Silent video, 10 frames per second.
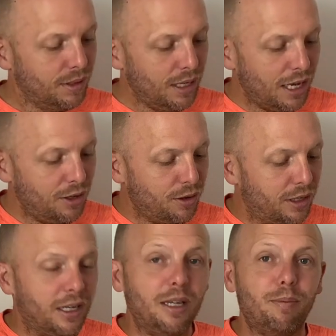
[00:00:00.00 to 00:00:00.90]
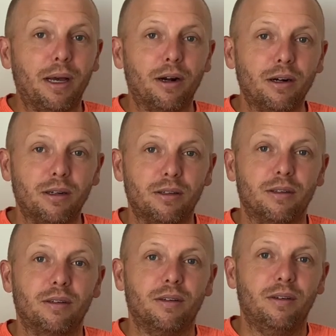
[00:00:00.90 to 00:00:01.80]
Yeah, you can eat better
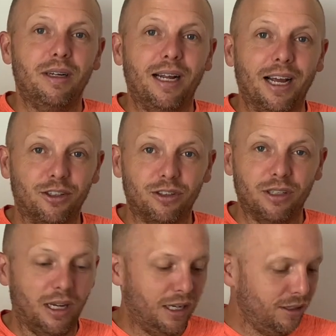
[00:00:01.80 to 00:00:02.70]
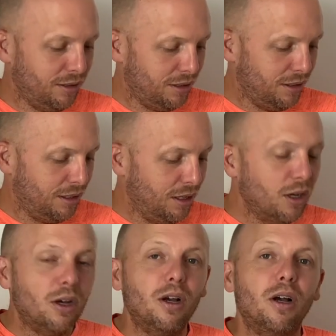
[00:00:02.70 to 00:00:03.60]
and exercise.
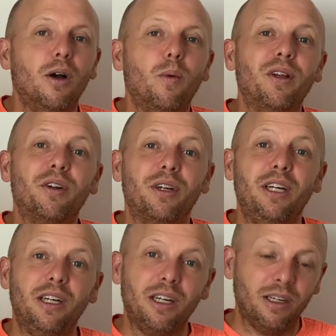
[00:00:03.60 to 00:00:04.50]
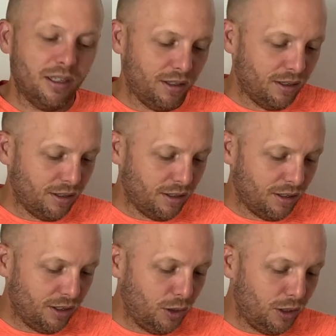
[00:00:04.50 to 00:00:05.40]
When you're eating,
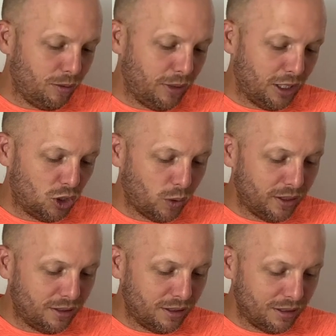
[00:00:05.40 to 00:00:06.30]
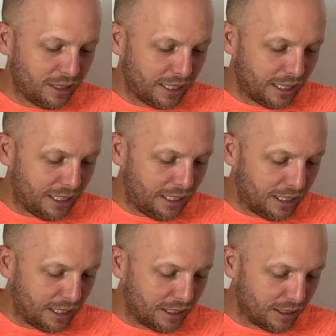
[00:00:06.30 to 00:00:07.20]
you could make choices like
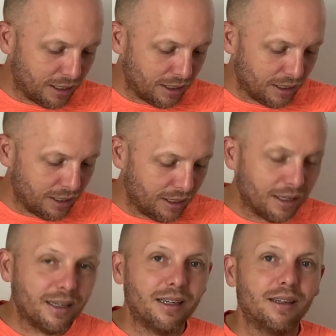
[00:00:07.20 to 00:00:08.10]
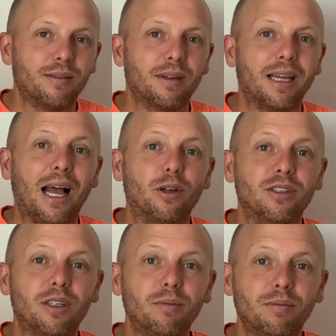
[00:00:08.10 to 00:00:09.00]
eating
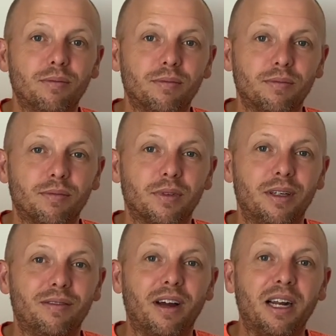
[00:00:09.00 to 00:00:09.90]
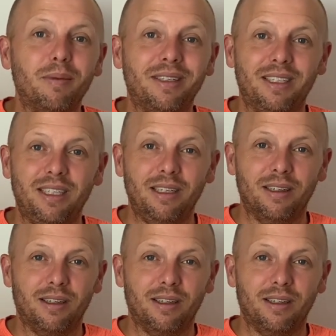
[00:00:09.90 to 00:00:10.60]
calcium and vitamin D.